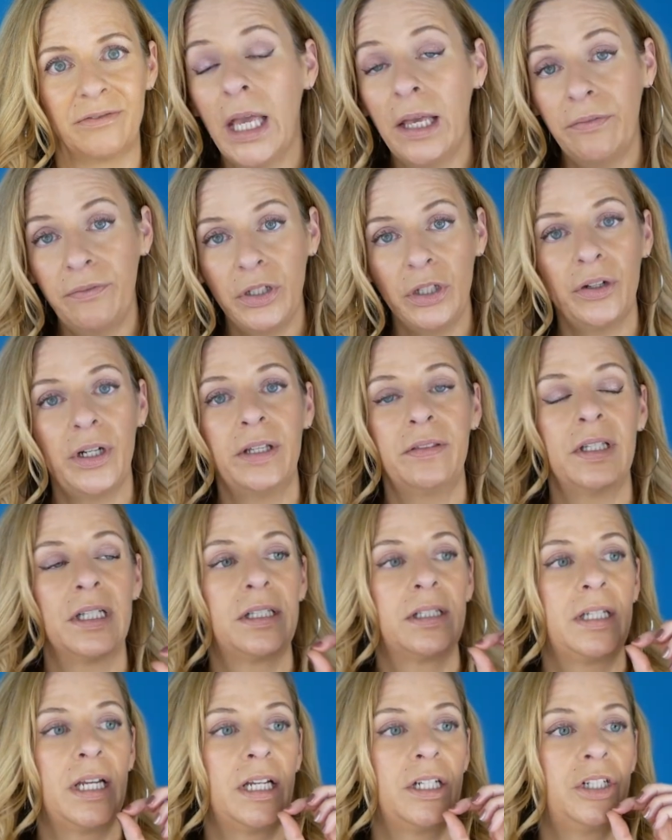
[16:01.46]
If you're in this
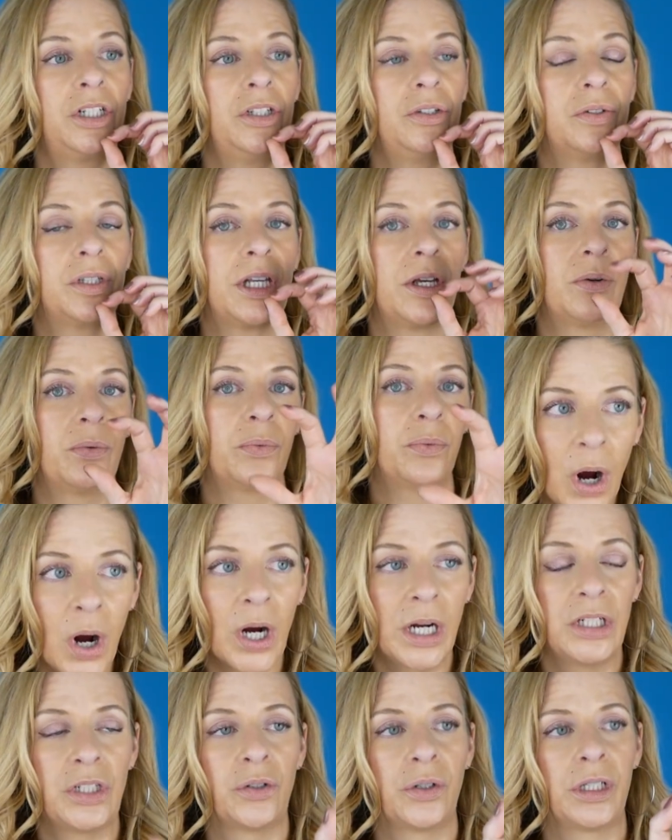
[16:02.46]
stage and you say, all
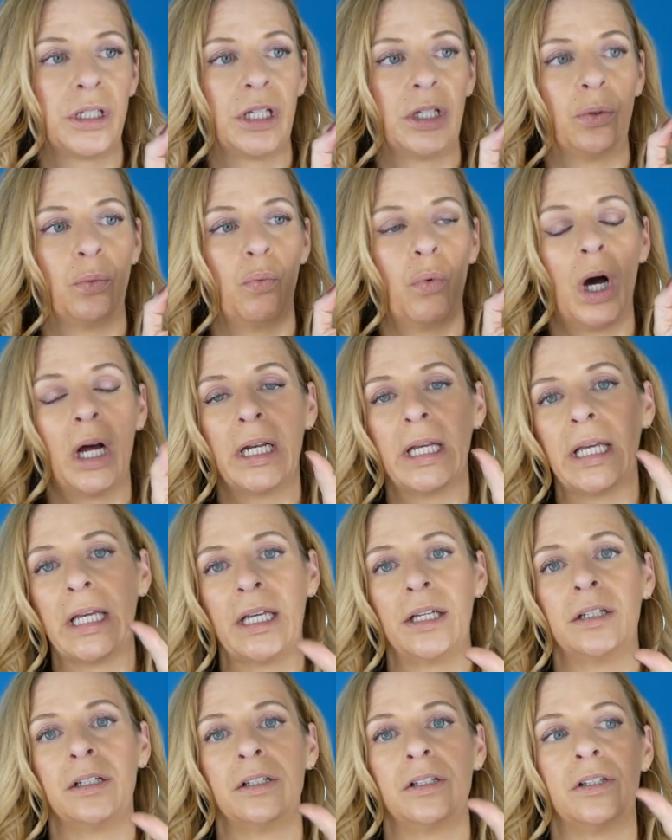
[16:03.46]
right, Jodylynn, what
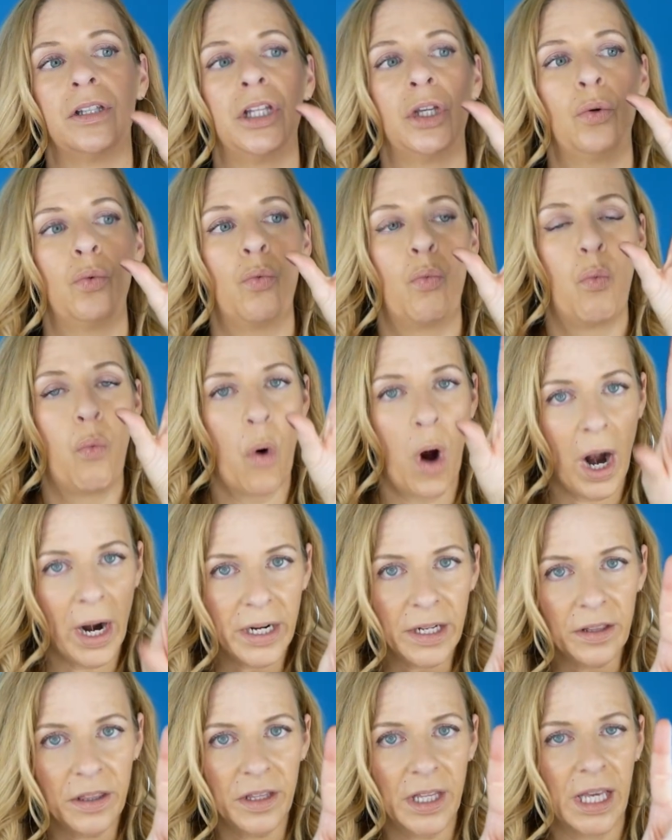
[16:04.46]
is the
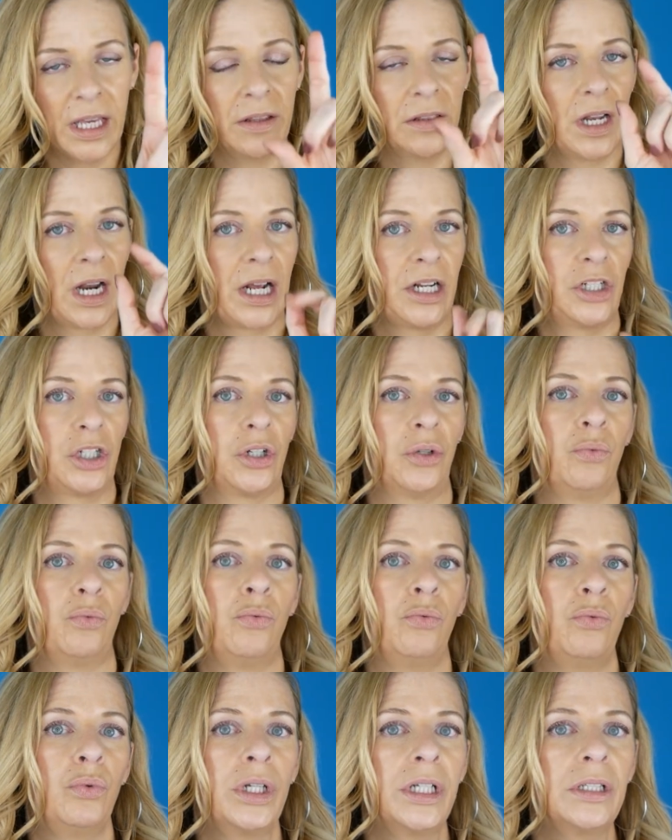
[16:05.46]
one thing that I should
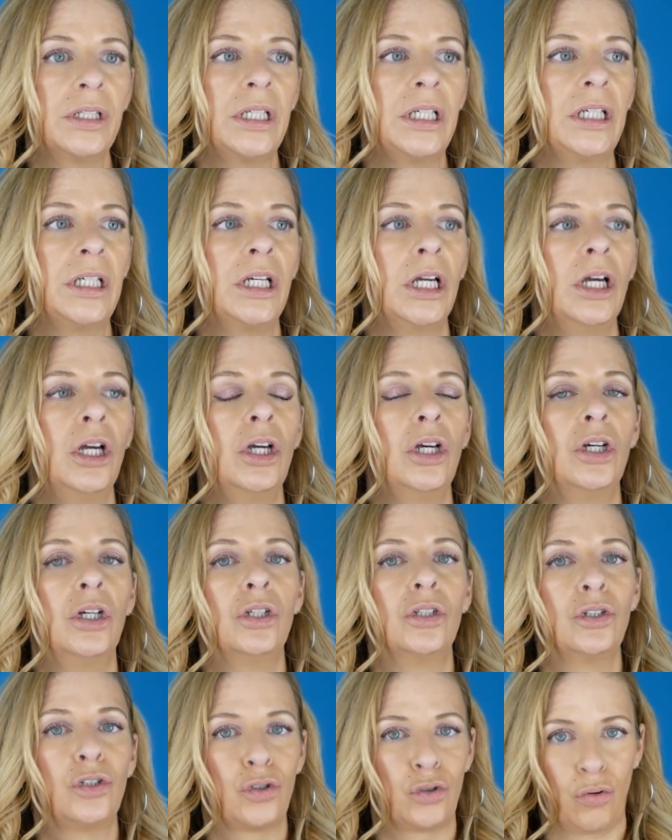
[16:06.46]
really
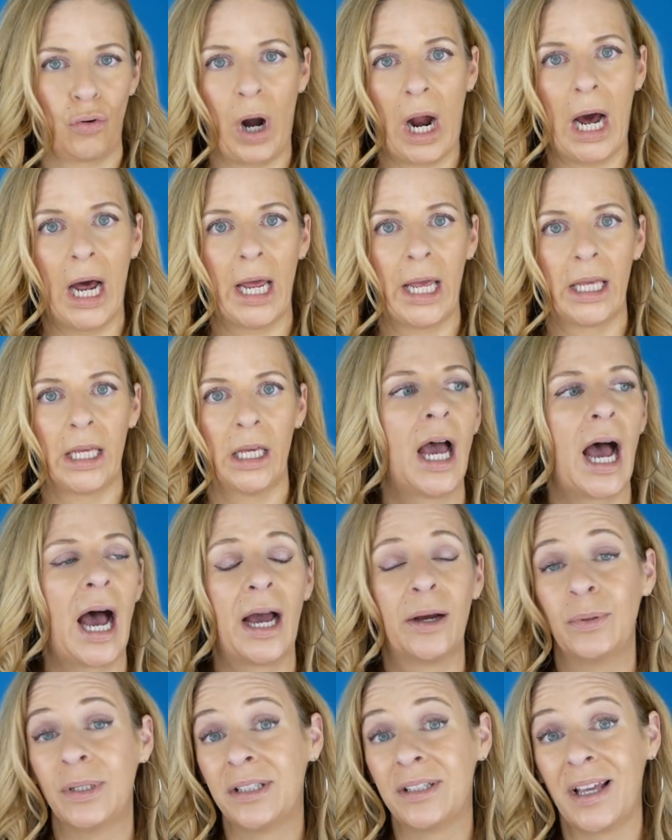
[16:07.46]
try? I
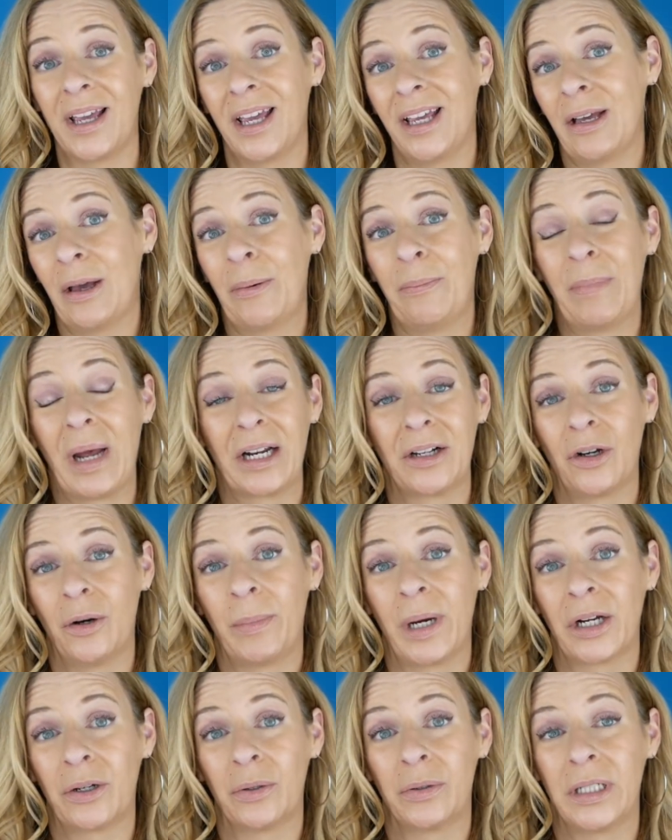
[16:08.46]
would say medical
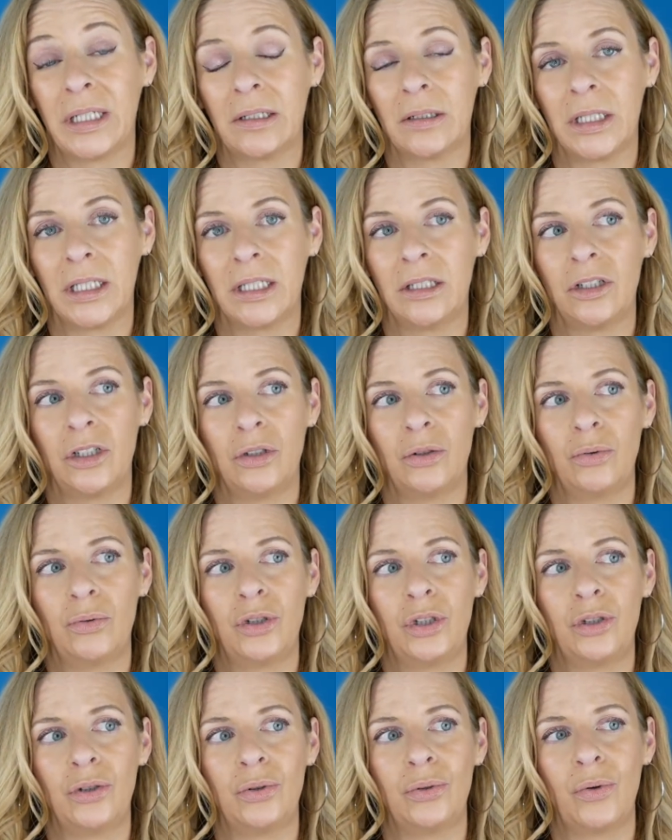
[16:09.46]
microneedling, due
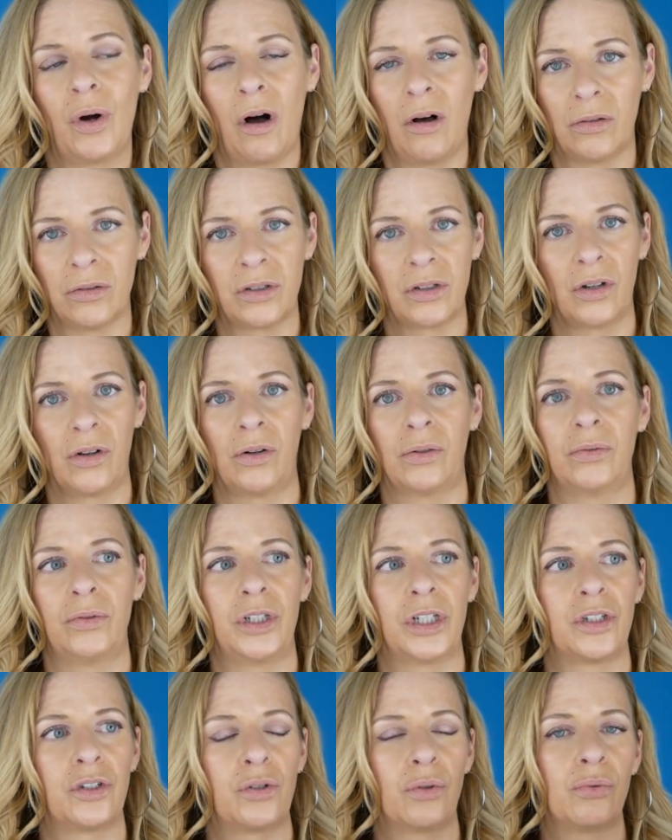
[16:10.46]
to also
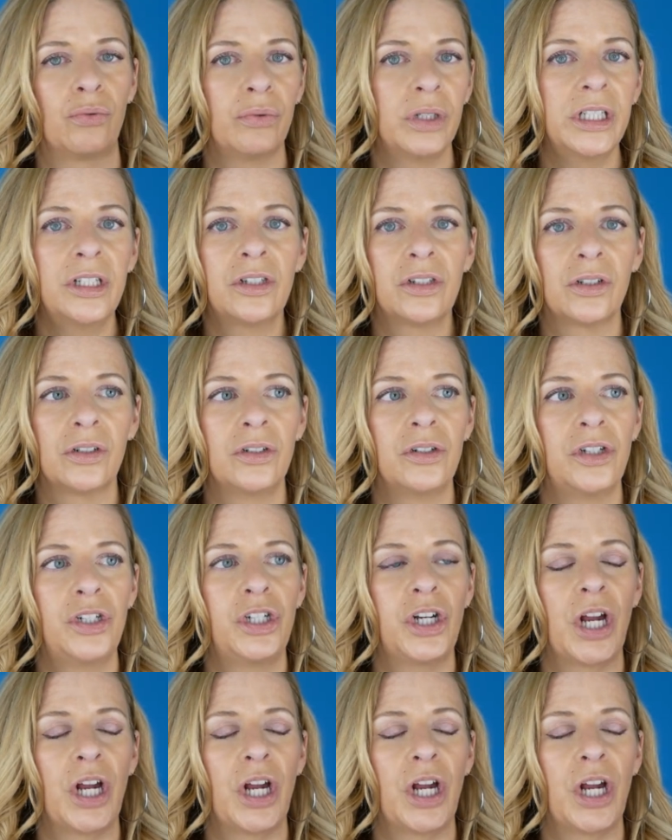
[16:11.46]
just research